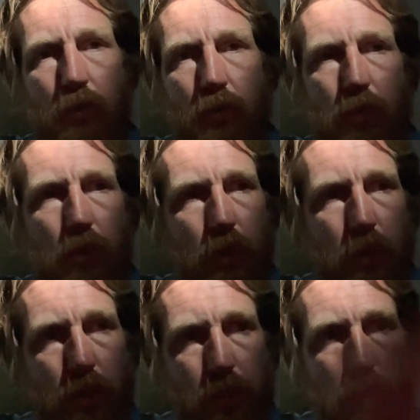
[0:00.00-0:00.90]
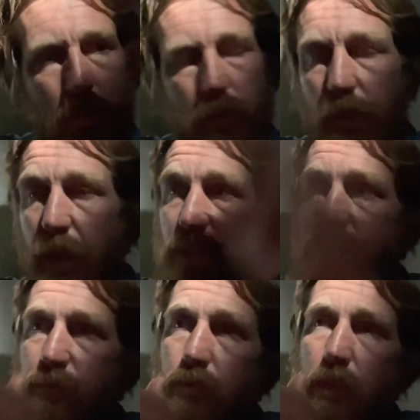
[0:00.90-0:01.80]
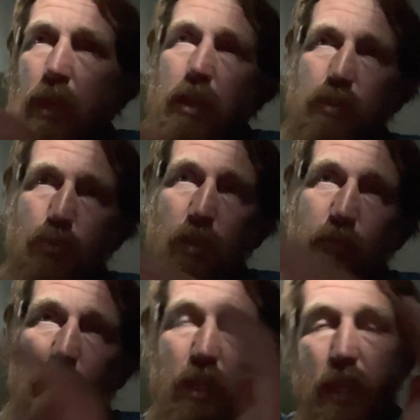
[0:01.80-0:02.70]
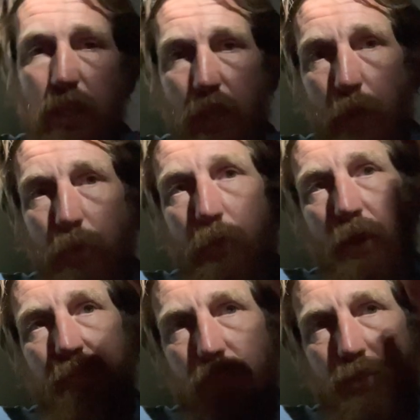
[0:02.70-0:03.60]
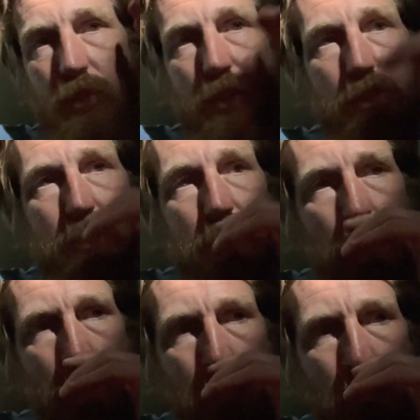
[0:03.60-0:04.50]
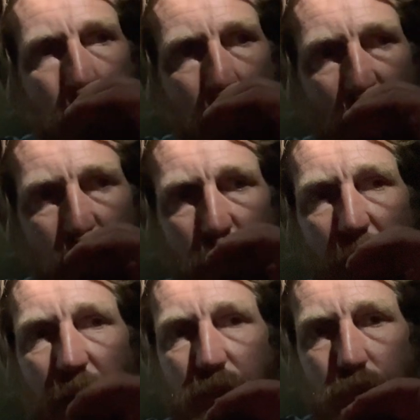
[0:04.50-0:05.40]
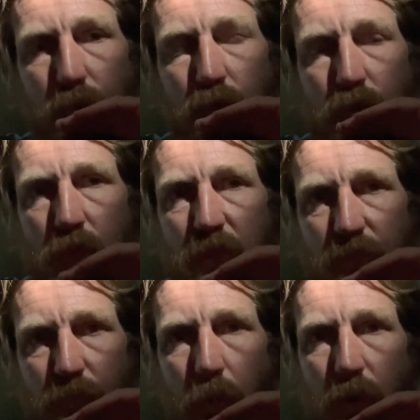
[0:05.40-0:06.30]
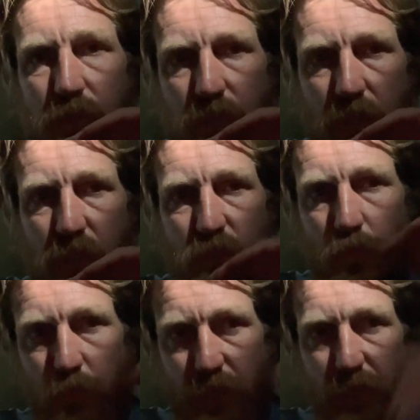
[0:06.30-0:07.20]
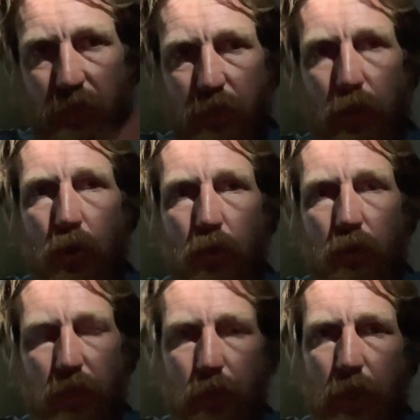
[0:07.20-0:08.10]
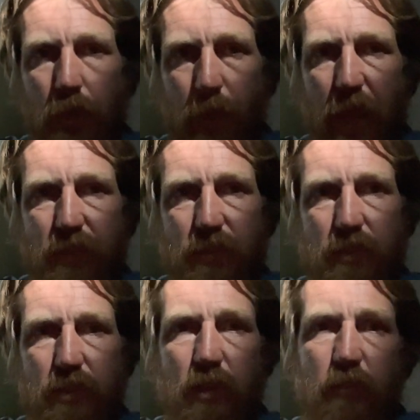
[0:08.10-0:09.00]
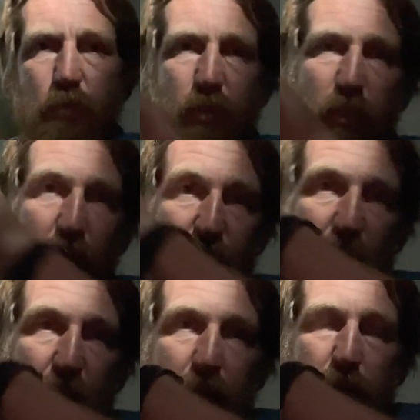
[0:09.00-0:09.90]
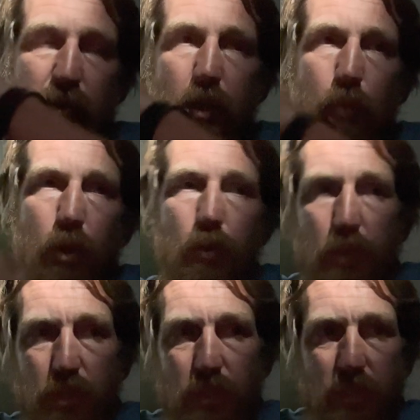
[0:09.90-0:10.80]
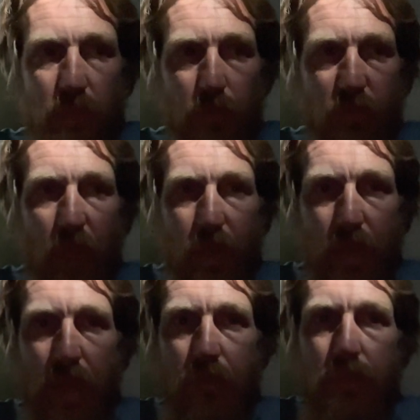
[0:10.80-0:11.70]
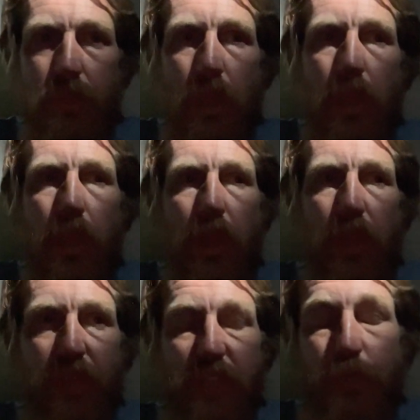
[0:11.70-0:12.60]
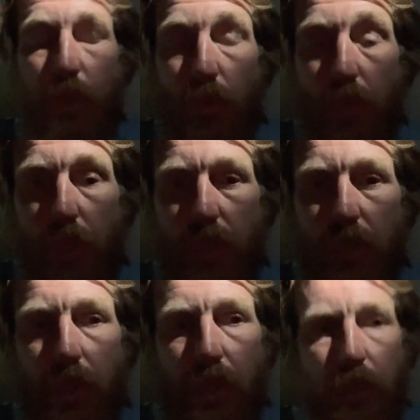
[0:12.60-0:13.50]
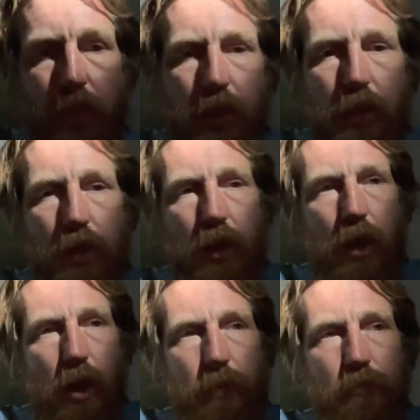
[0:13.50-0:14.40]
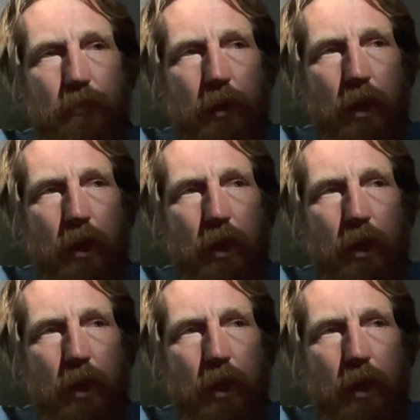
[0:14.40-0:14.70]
the last few days we've been getting up above the trees. Have we hiked through trees and forest? Yes, when we get low, like around the passes and stuff. But then they've taken us up on ridges and we've gotten out, and that's been great. The